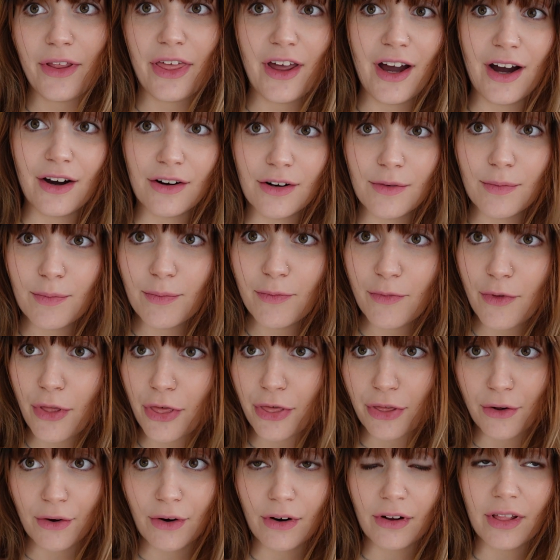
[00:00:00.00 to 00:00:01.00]
without
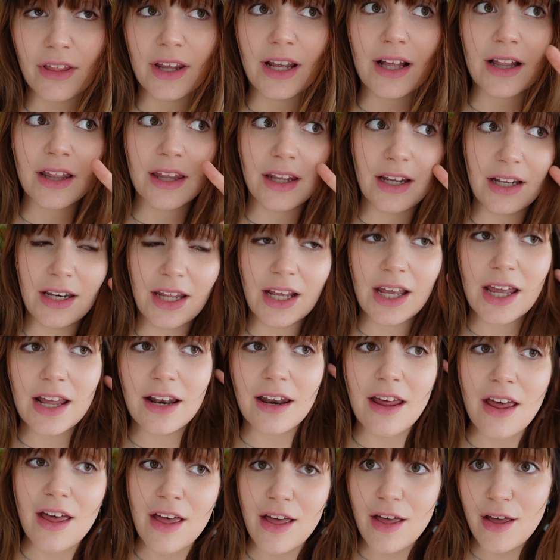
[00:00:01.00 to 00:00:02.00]
thoroughly cleaning
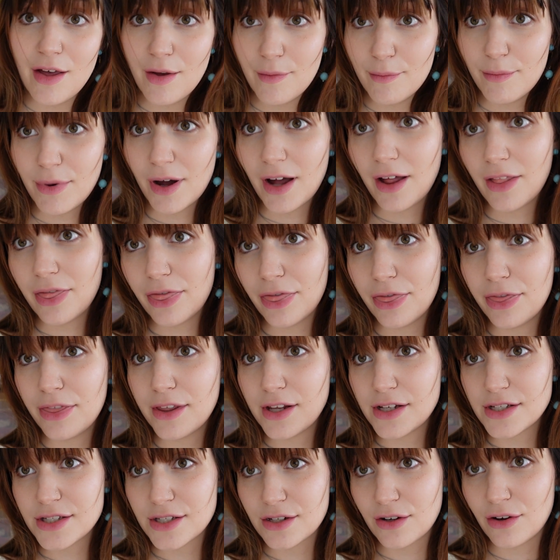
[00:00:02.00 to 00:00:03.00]
it but
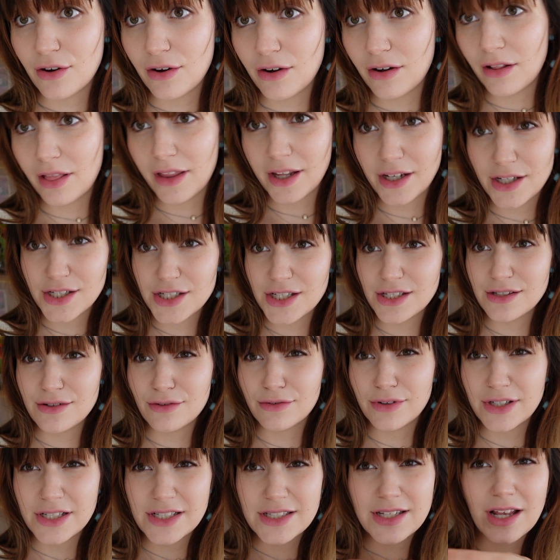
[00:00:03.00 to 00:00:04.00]
this girl like she's a
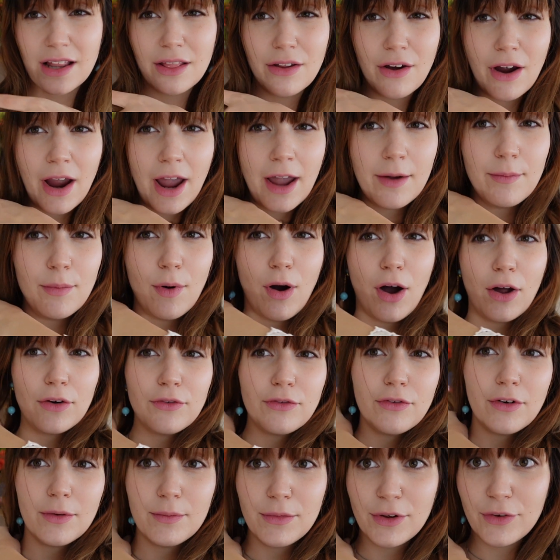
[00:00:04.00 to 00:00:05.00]
reseller I bought
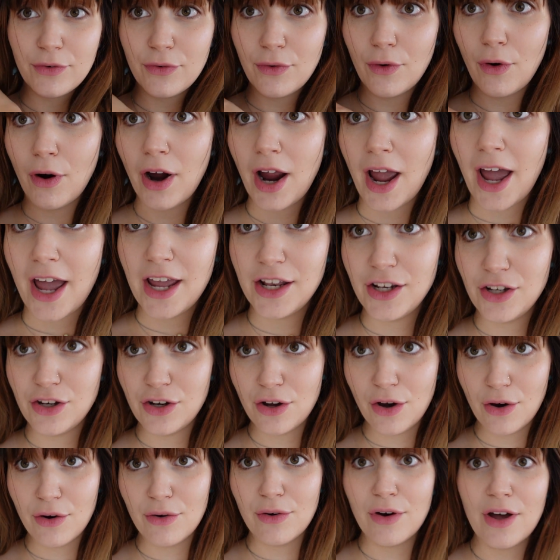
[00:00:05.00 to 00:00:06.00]
from before I
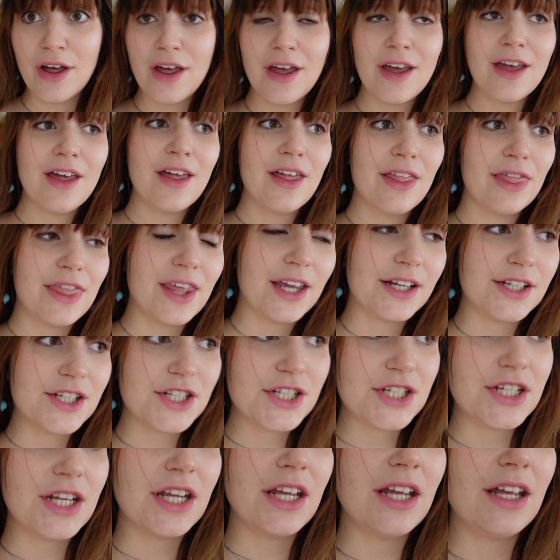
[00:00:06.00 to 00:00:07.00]
know that
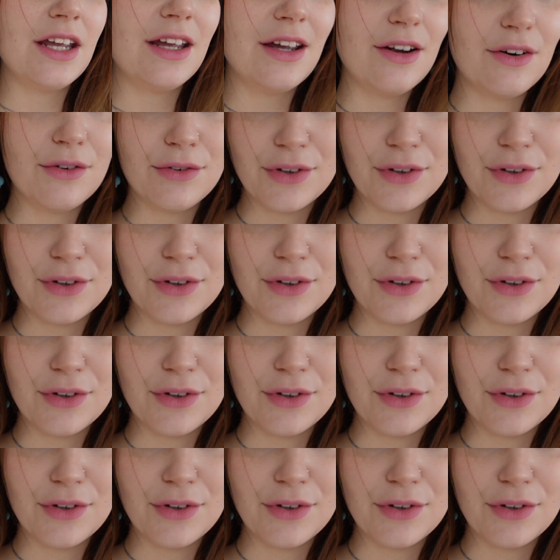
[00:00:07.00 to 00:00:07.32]
she